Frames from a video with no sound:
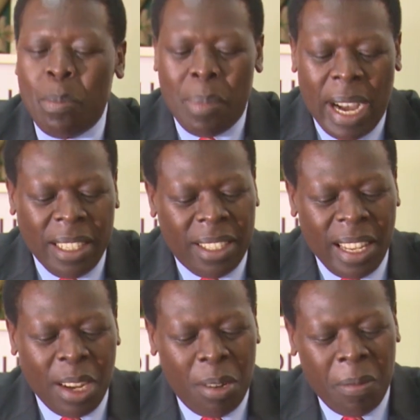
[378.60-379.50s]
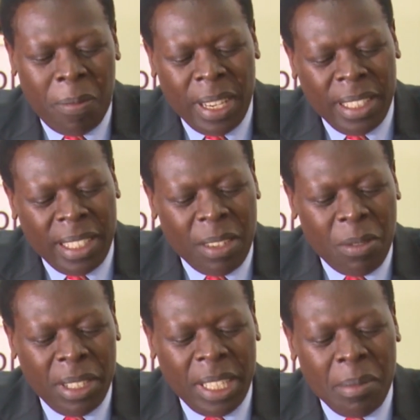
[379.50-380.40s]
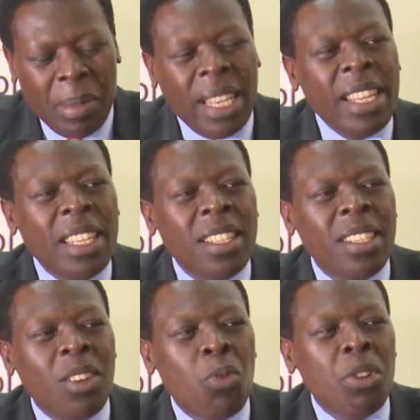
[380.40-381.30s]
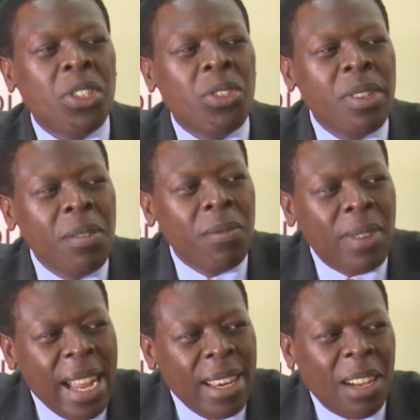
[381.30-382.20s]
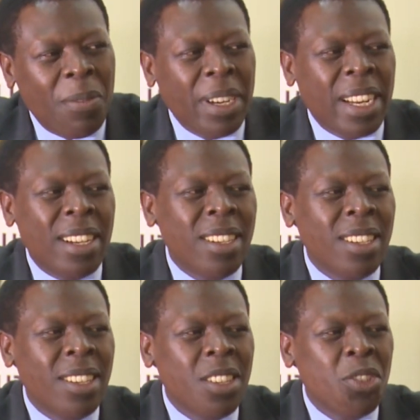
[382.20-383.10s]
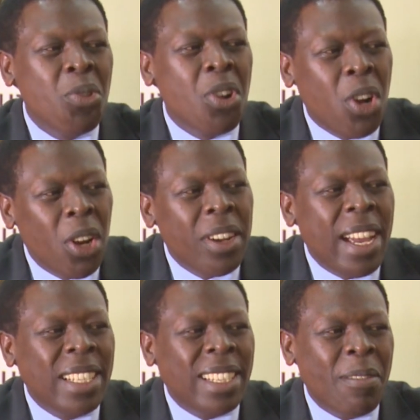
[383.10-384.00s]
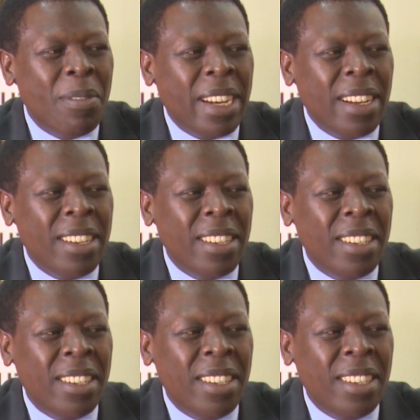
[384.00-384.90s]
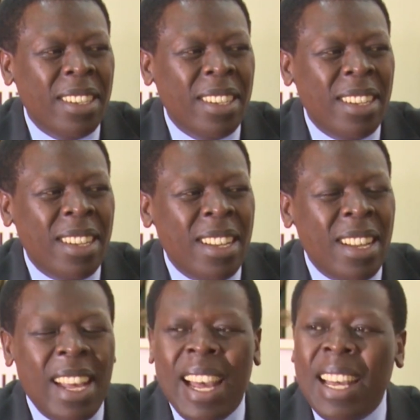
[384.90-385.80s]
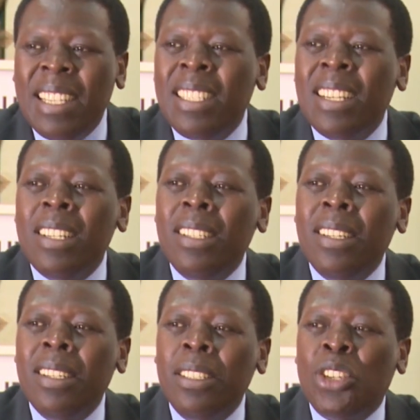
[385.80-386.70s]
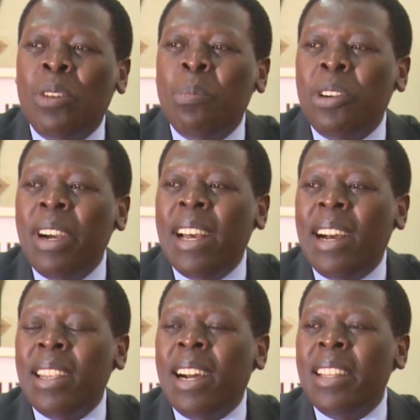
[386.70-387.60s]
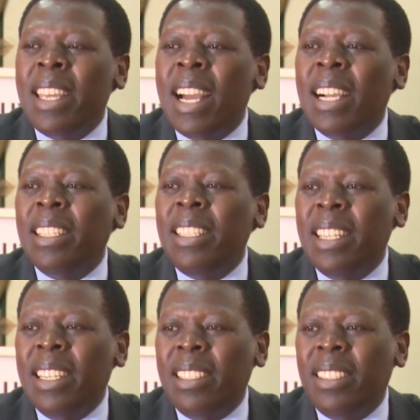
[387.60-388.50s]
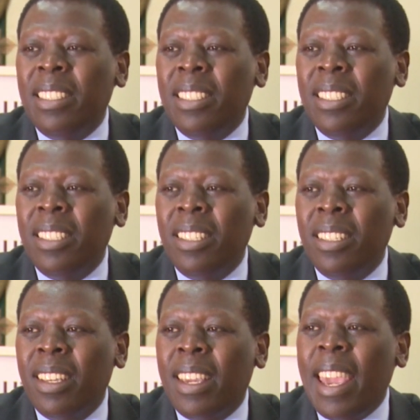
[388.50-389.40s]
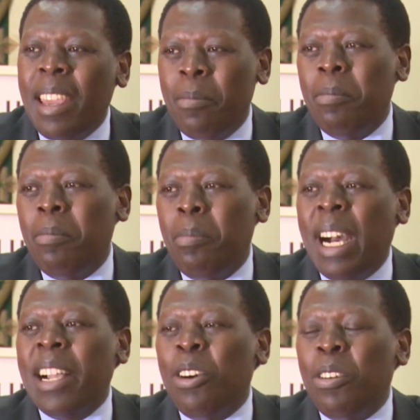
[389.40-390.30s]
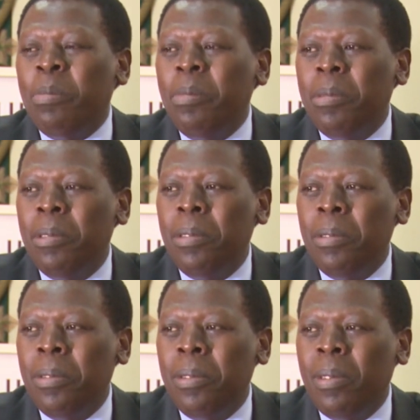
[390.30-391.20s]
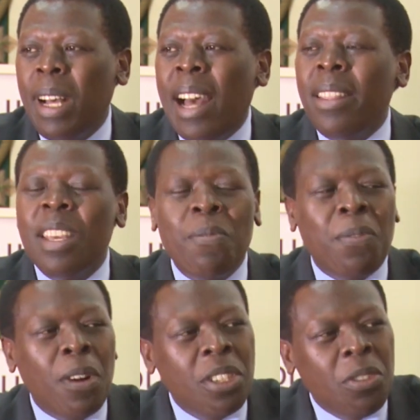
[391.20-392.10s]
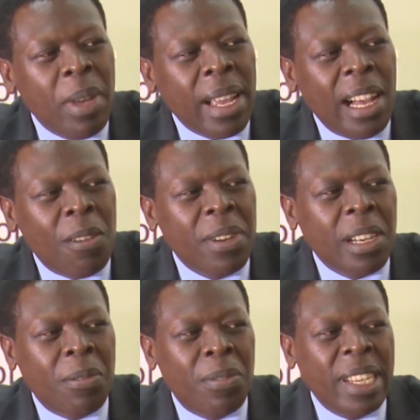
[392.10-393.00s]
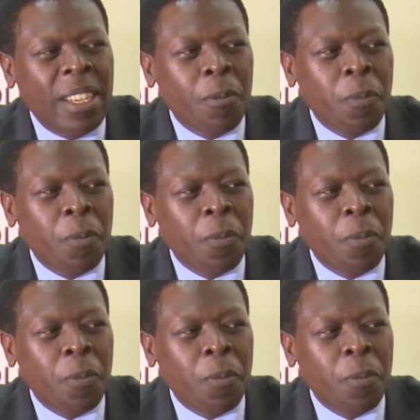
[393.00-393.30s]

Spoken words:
But the conference that was in Berlin was to divide Africa, to colonize Africa. And Tom Mboya and other young leaders came back home and they fought to make Africa free.